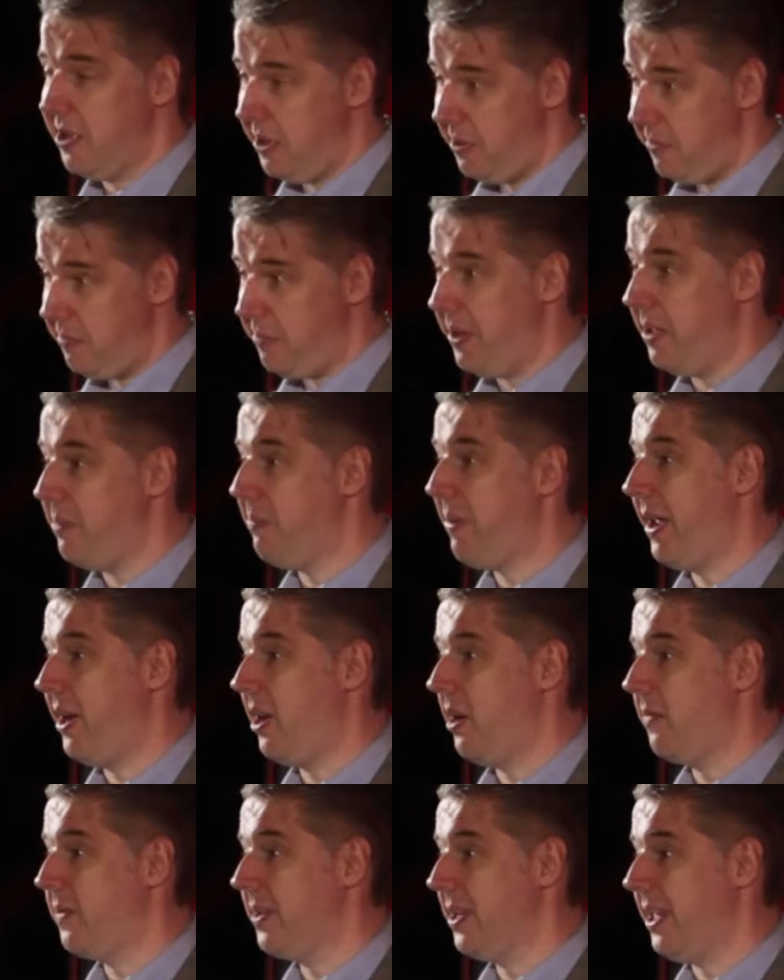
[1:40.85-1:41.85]
being paid
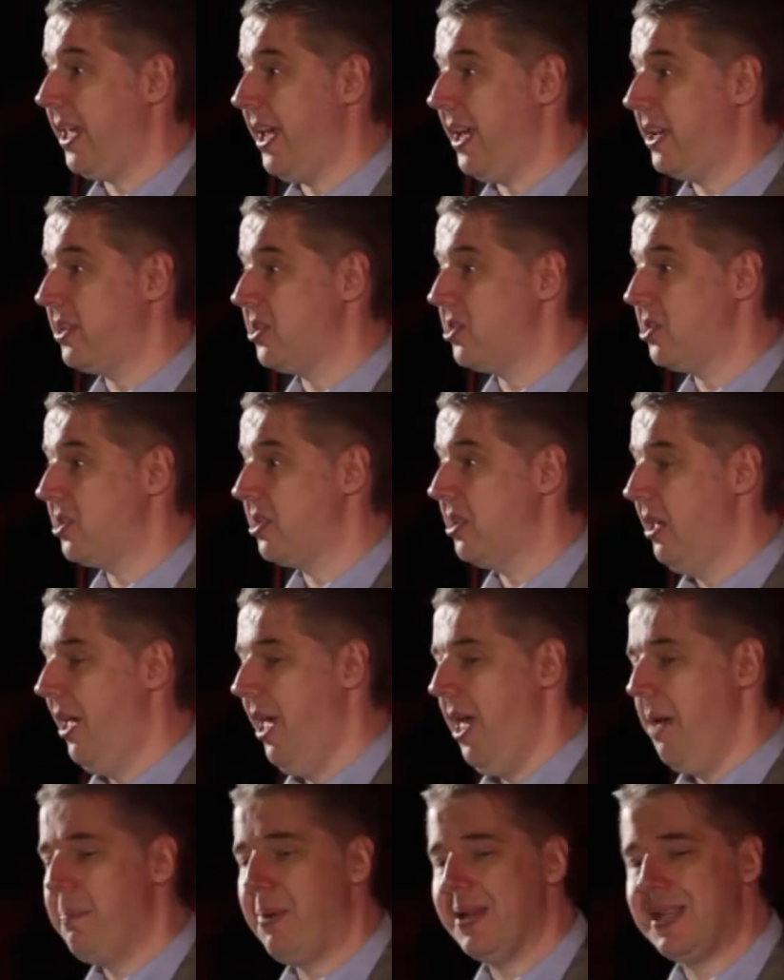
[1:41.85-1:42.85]
off in cash.
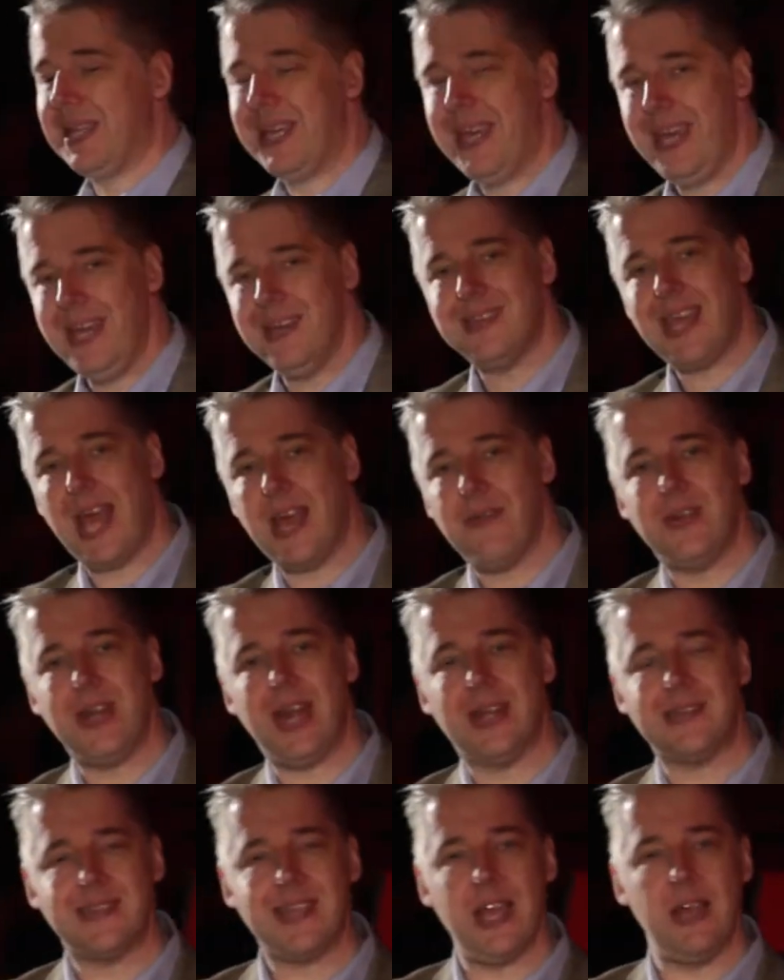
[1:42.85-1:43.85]
But the key is having that
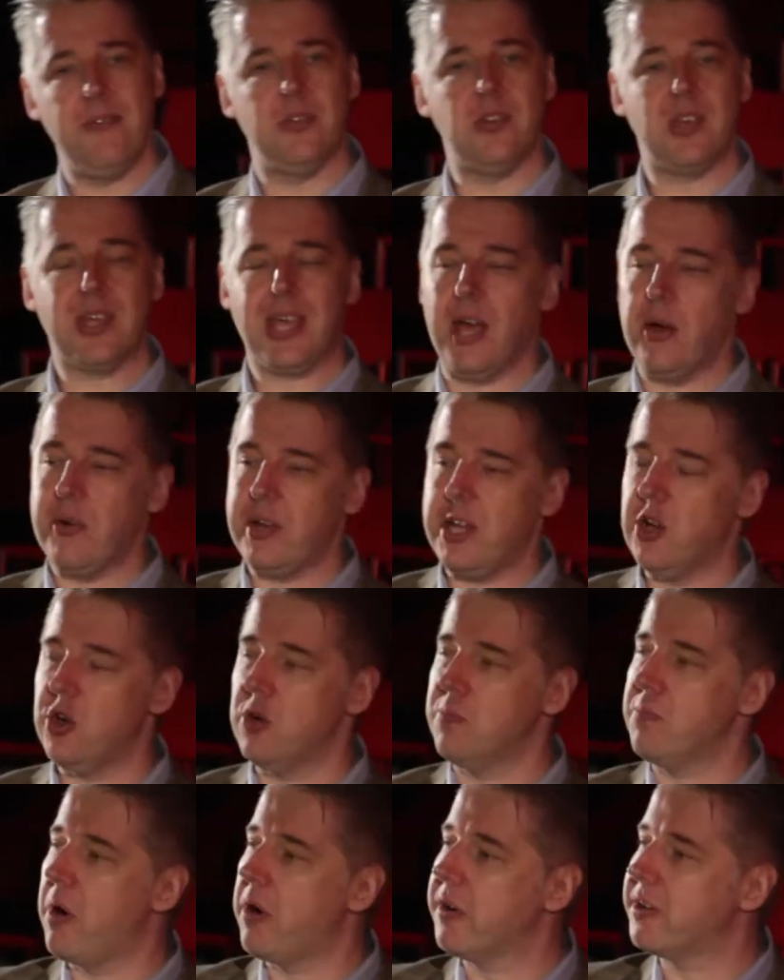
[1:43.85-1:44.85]
savings account
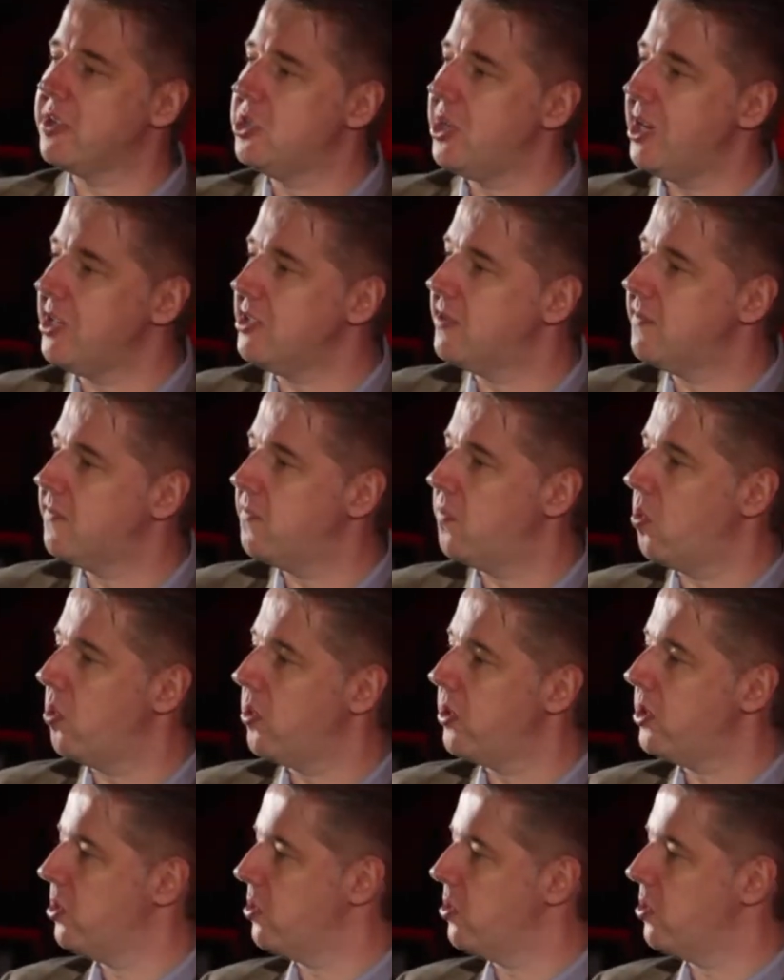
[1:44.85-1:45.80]
earmarked just for your